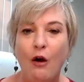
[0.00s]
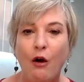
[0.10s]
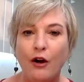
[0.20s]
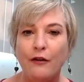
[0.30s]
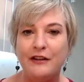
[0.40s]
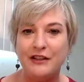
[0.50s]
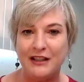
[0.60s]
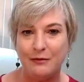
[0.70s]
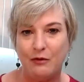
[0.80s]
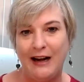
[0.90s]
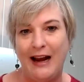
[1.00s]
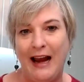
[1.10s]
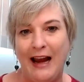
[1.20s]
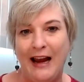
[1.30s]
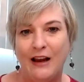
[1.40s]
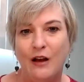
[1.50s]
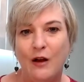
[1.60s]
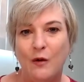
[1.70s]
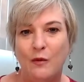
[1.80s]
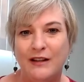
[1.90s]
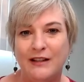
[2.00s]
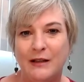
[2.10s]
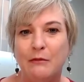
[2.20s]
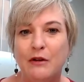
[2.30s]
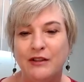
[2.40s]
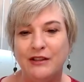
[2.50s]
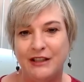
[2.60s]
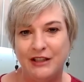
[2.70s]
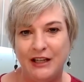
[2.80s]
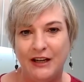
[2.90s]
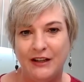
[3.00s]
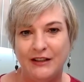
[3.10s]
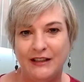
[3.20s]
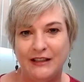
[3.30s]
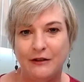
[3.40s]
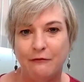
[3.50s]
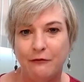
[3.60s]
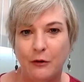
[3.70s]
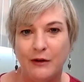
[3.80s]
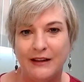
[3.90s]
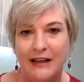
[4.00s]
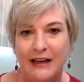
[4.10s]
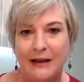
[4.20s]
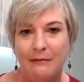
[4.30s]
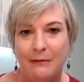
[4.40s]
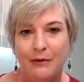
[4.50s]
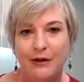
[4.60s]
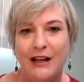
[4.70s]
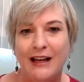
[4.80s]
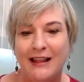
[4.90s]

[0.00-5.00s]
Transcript: Or if you just want to hang with some movers and shakers and some forward-thinking people,